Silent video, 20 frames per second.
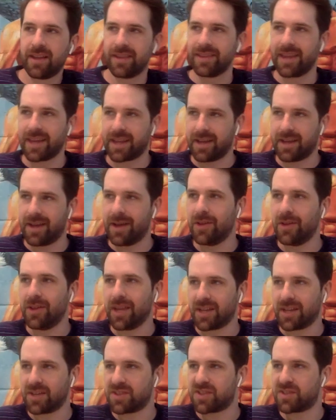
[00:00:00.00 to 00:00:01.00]
like a
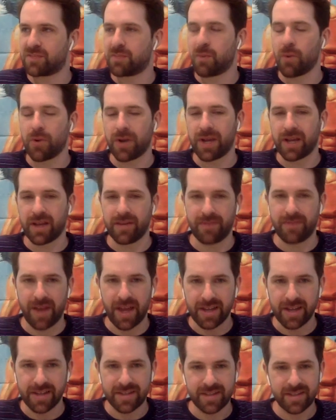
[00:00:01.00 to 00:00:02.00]
like a sporting
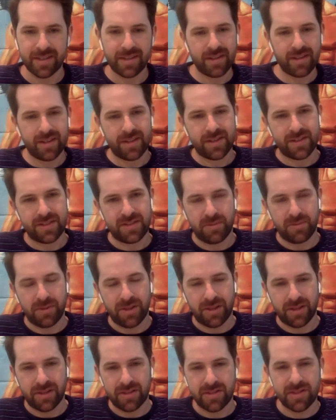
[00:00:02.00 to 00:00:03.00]
event so
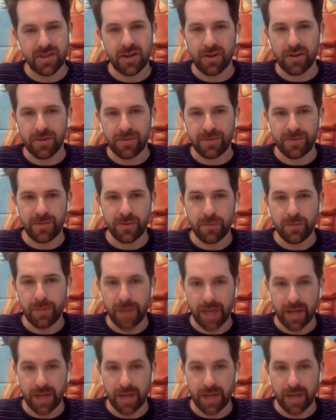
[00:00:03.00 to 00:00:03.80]
we're like let's call it food